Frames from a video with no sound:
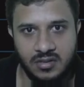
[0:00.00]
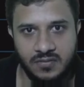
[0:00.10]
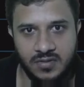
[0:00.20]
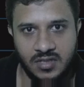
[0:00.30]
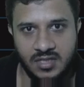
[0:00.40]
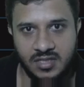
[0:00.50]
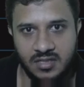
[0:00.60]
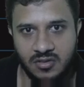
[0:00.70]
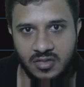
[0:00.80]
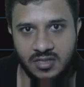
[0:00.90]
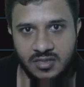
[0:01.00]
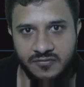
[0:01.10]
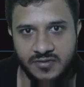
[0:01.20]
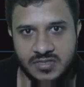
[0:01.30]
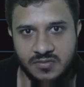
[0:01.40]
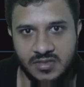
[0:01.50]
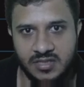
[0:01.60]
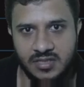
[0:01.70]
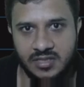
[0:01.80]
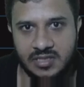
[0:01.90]
Even Anika got the first one
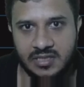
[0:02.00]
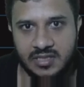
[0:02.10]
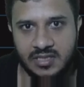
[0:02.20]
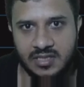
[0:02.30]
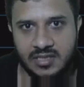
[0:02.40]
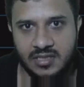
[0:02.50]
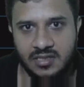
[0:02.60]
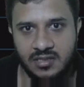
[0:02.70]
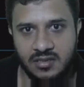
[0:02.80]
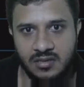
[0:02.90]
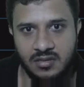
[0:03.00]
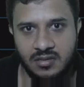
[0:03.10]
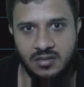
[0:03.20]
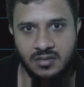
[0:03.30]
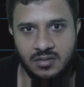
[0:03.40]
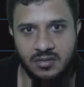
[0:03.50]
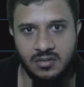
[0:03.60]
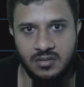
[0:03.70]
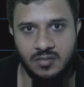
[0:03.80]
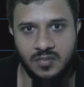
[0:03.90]
a little here and there.
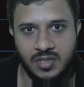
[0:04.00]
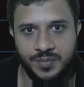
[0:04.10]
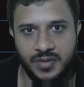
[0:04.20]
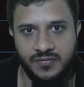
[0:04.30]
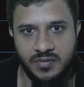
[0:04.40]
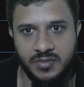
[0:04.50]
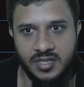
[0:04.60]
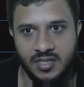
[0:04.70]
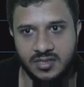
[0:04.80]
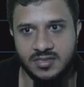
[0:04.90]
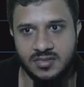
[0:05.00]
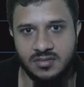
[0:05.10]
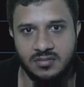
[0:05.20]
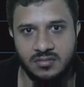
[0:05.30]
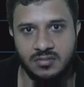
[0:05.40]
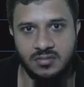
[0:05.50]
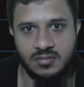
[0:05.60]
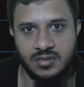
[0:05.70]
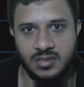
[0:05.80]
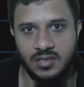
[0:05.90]
Apart from that, others.
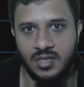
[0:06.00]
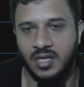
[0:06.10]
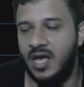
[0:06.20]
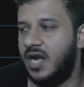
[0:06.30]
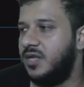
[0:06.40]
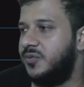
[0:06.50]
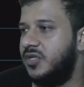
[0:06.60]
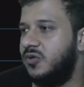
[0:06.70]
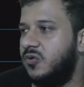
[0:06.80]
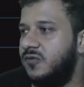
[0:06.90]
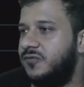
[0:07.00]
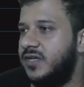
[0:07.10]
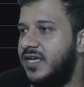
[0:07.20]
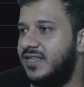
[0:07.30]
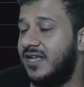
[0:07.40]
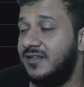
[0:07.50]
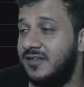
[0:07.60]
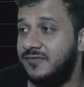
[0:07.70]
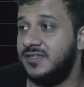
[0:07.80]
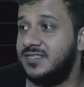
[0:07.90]
Anipute, don't forget that
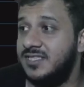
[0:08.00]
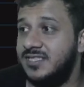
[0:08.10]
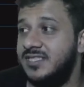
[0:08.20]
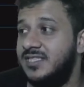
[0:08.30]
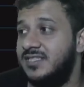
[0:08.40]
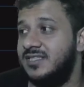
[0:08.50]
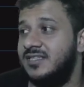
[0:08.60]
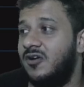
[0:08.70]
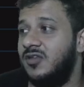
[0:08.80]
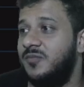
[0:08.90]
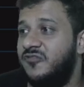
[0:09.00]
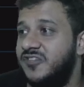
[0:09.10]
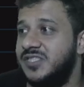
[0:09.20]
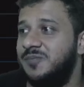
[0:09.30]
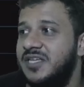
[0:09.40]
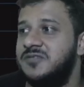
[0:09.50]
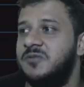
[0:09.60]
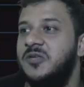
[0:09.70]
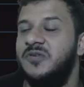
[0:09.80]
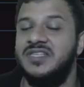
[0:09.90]
the first digit or the first place
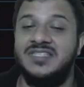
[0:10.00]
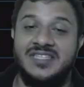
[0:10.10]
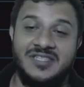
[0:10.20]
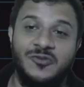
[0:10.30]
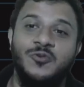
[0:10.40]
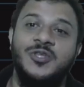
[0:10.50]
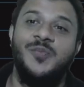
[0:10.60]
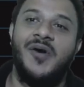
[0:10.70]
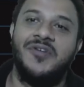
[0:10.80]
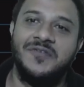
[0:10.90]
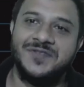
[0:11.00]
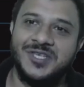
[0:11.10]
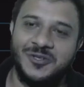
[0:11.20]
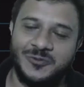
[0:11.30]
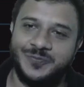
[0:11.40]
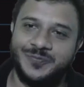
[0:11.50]
value is 2 to the power of 0,